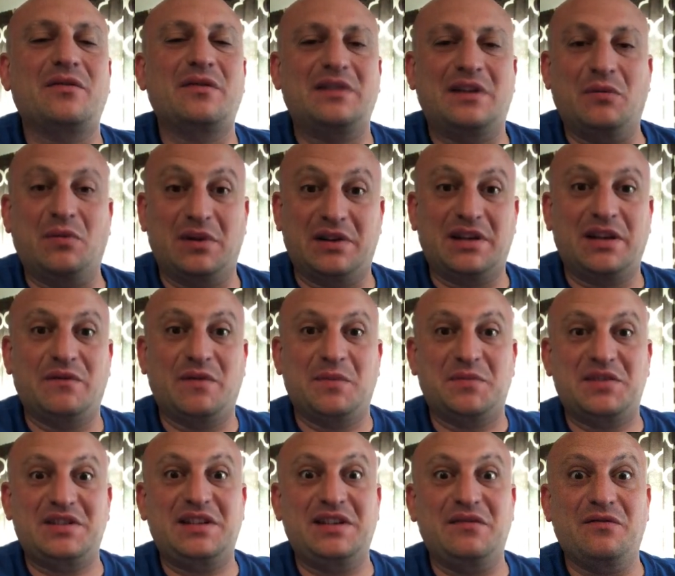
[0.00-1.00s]
They want to give
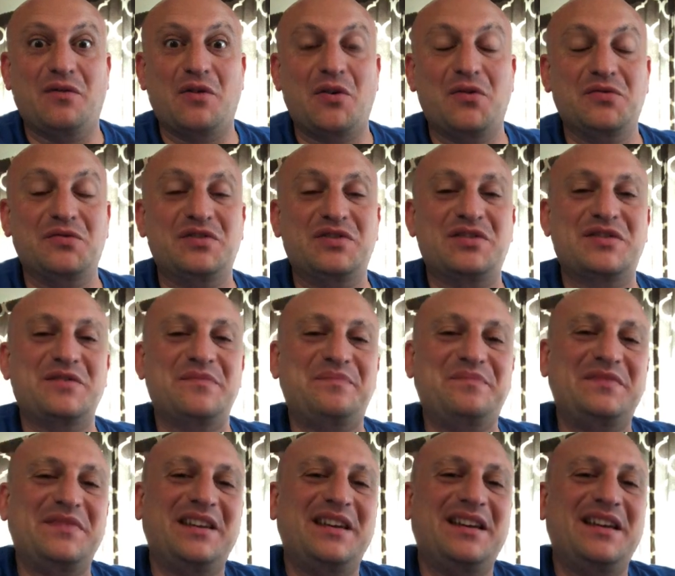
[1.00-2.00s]
up Steve Rhodes,
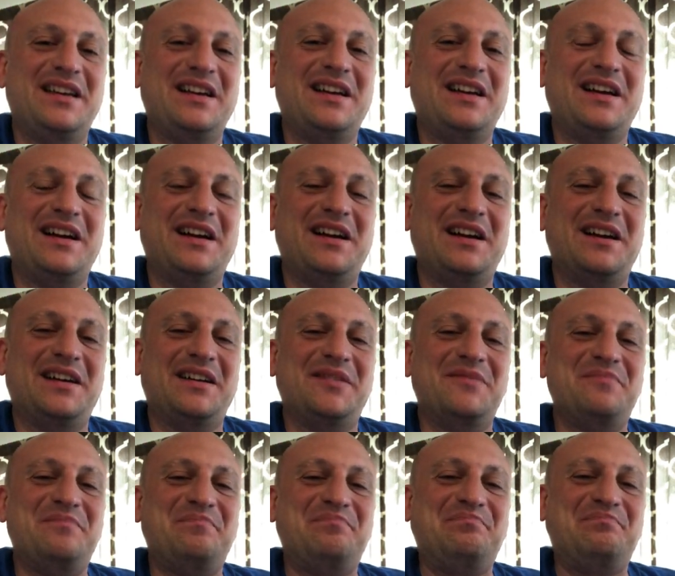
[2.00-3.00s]

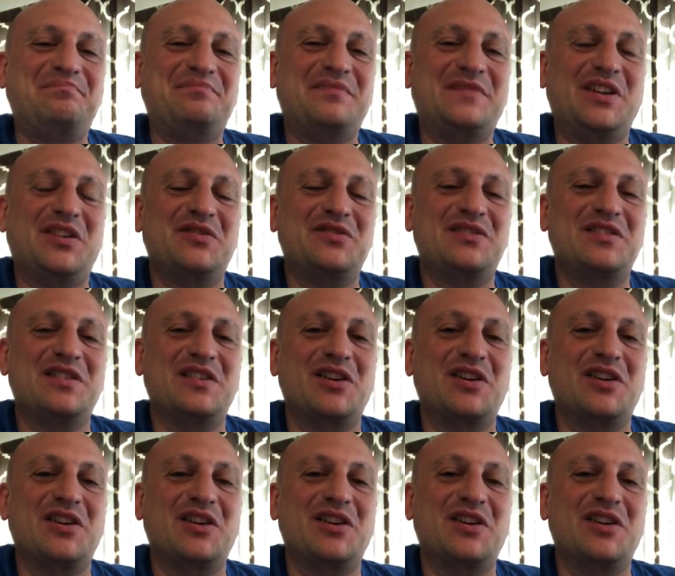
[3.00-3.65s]
to